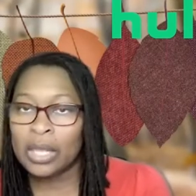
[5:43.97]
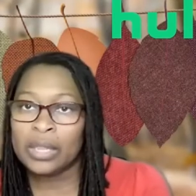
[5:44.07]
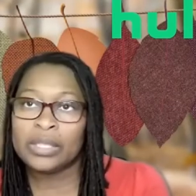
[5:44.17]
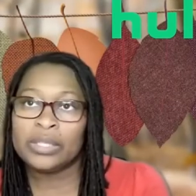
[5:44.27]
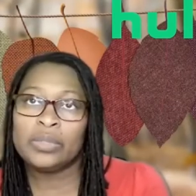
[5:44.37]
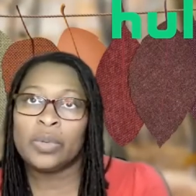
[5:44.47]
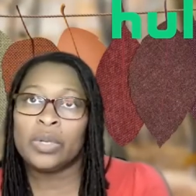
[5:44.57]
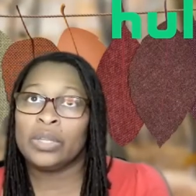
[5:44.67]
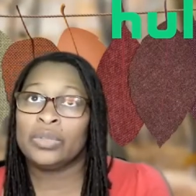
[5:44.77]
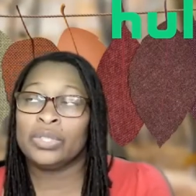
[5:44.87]
This is one
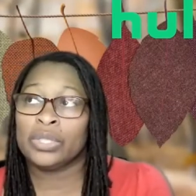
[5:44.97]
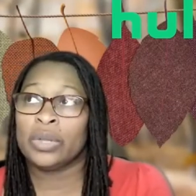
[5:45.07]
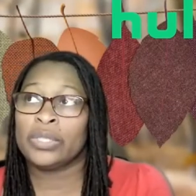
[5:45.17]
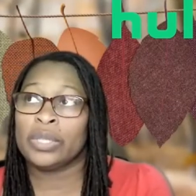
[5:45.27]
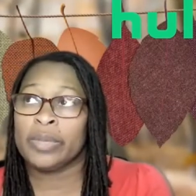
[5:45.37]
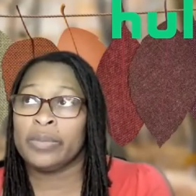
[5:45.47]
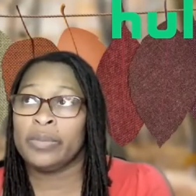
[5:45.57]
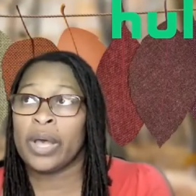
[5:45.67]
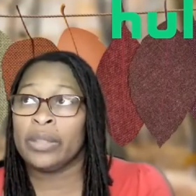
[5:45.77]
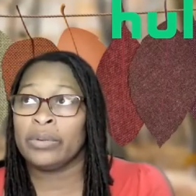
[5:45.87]
of those shows that people
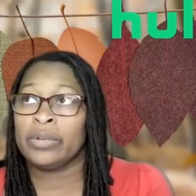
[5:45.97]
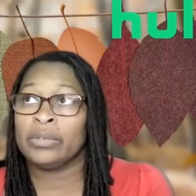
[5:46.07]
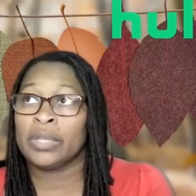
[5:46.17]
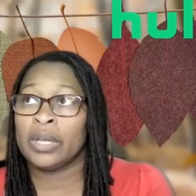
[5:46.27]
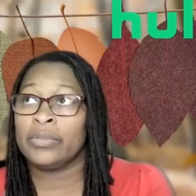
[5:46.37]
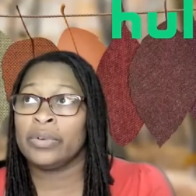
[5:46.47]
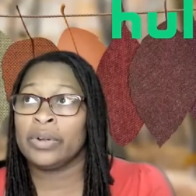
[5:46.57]
either love or